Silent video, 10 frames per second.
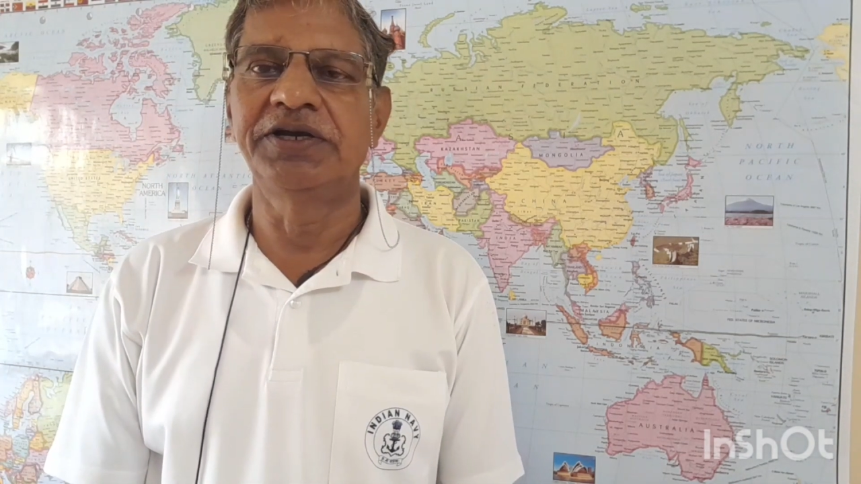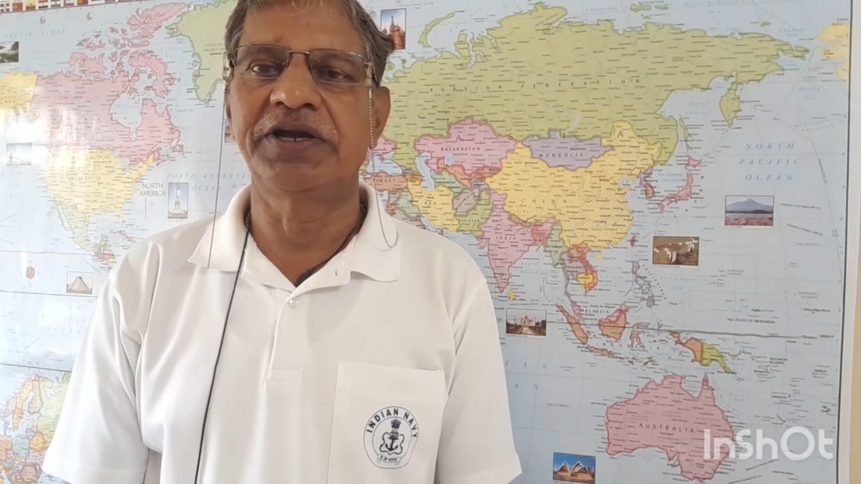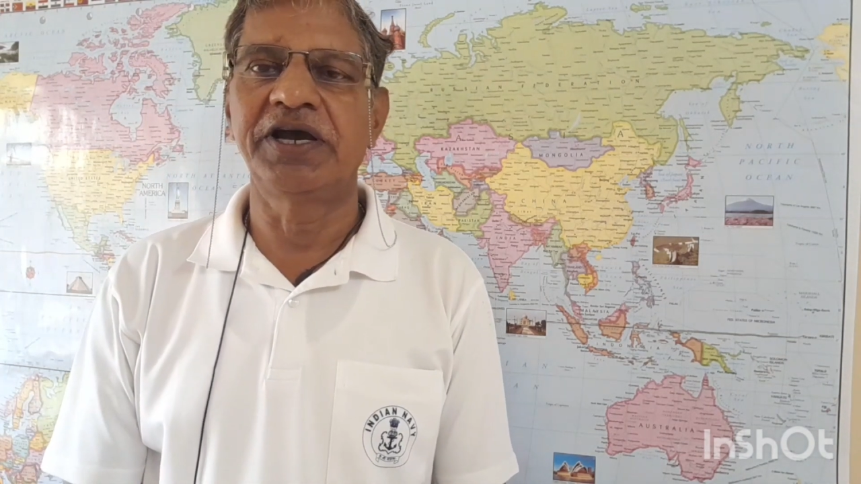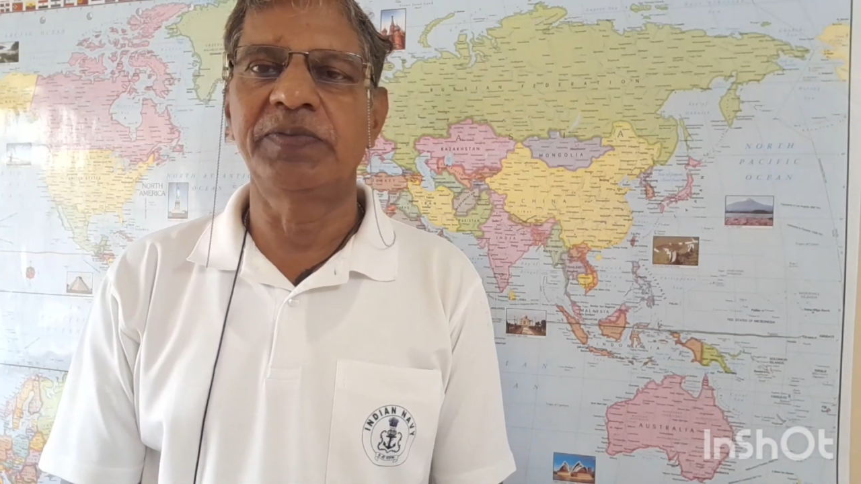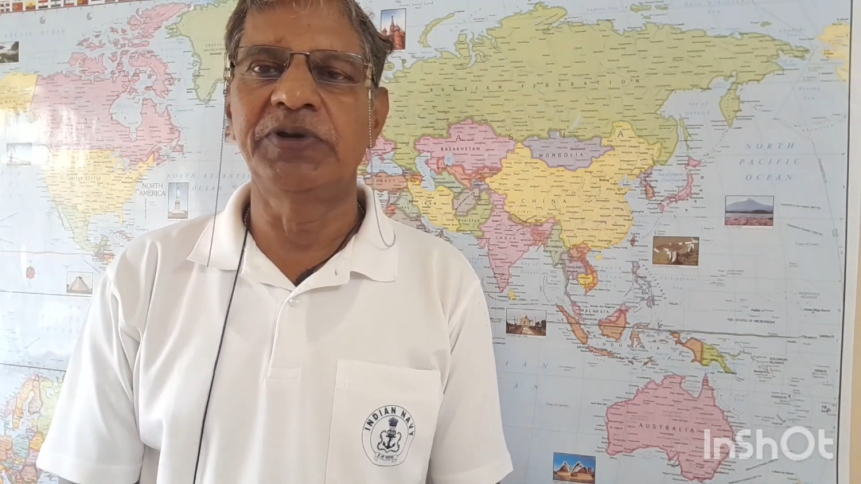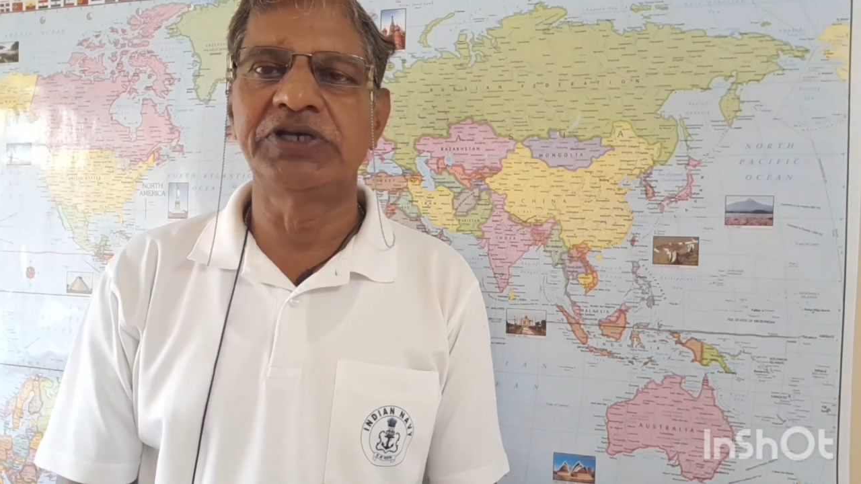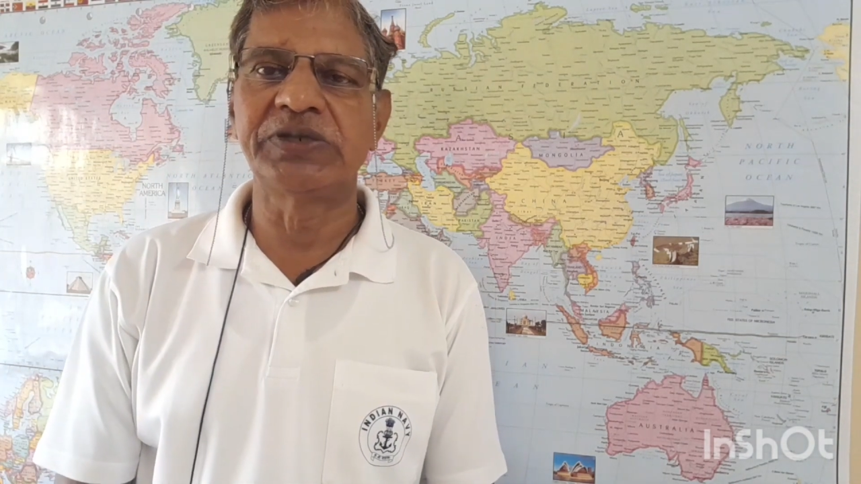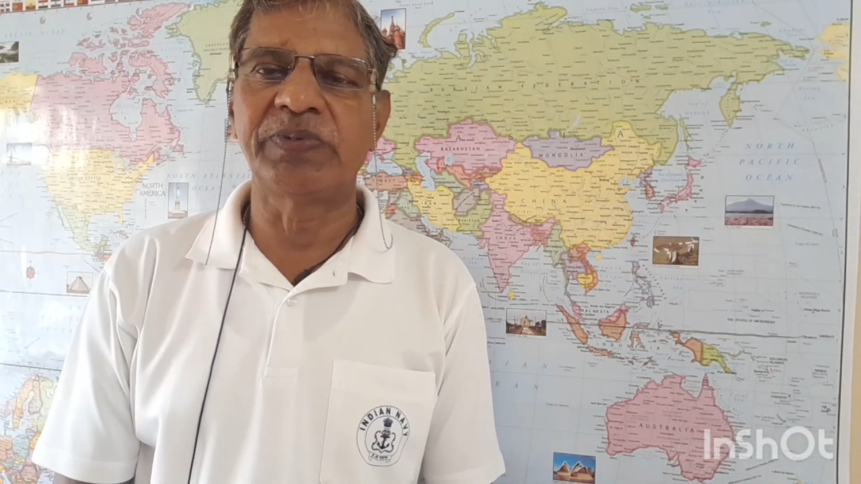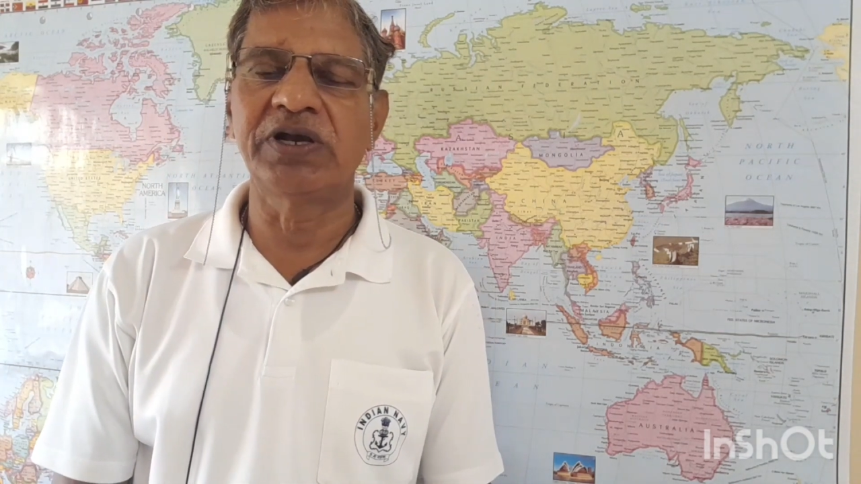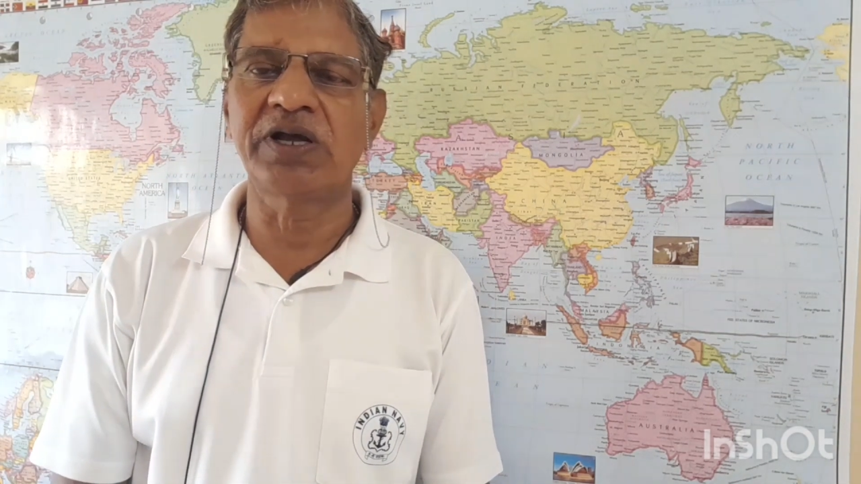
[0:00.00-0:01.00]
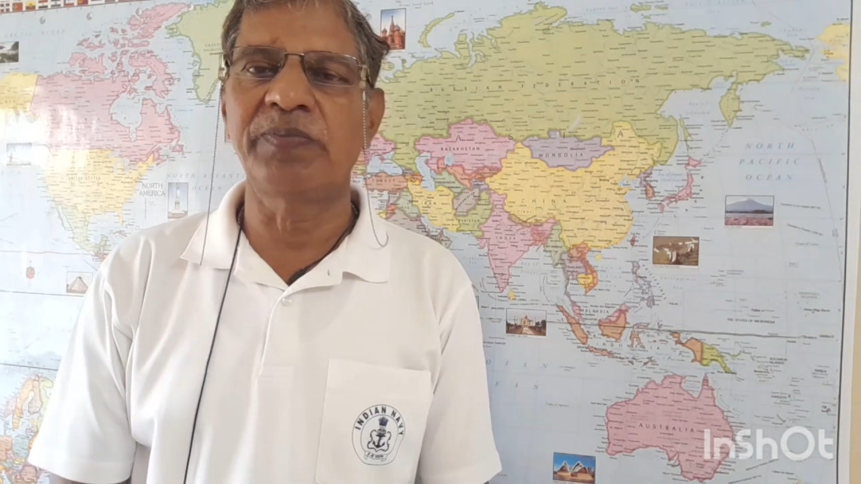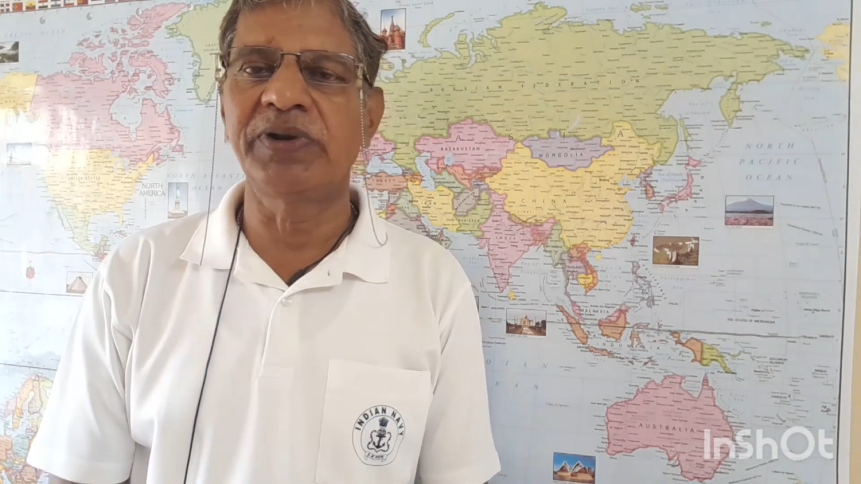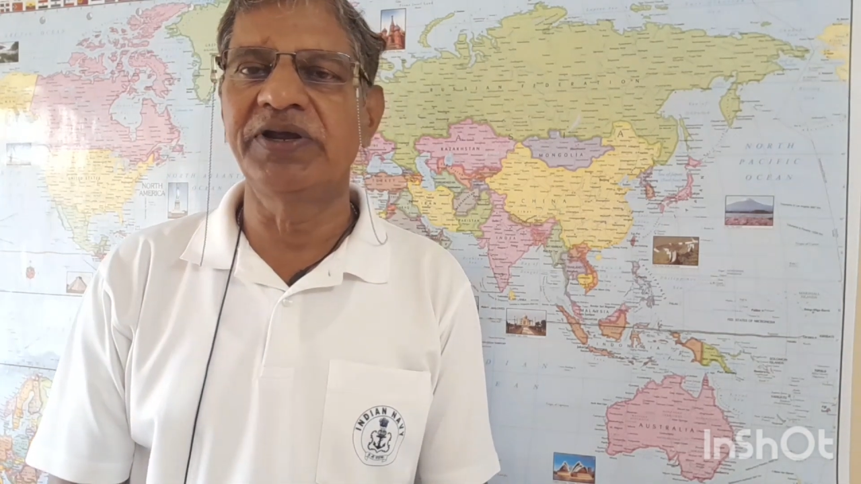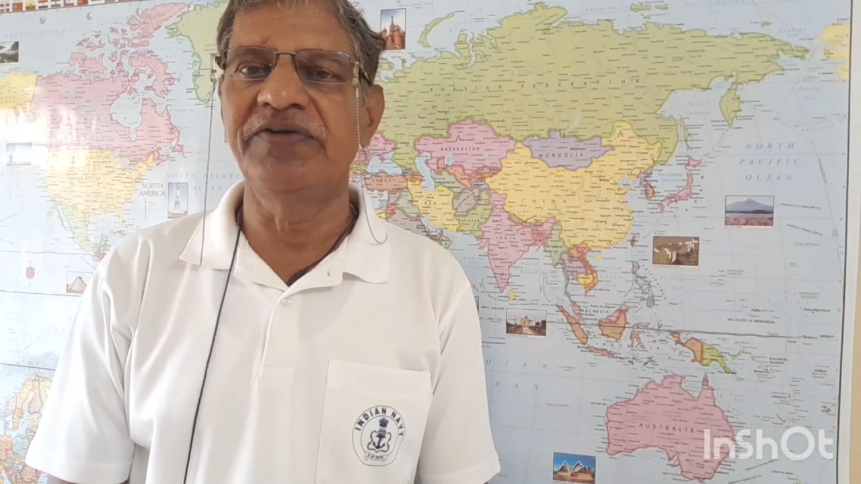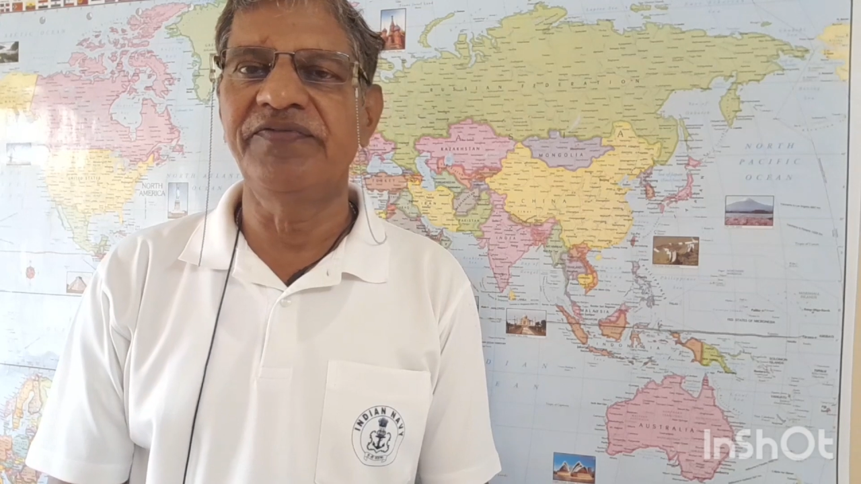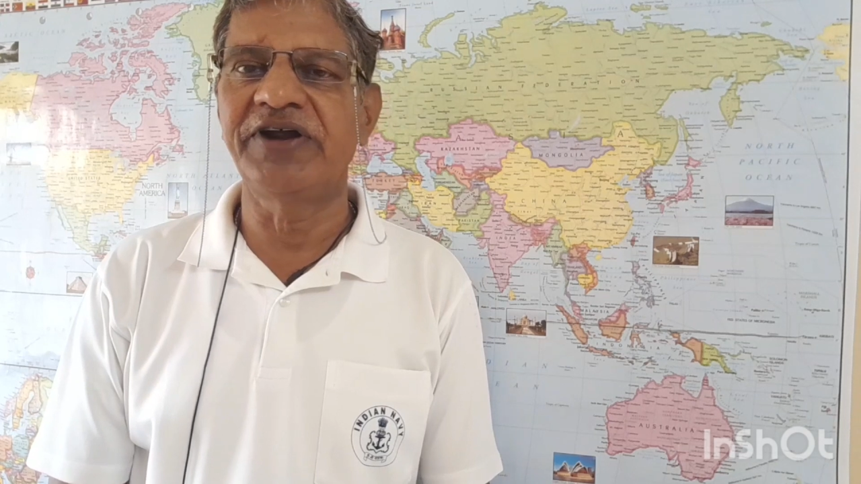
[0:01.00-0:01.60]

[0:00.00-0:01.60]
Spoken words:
He can be shipping company,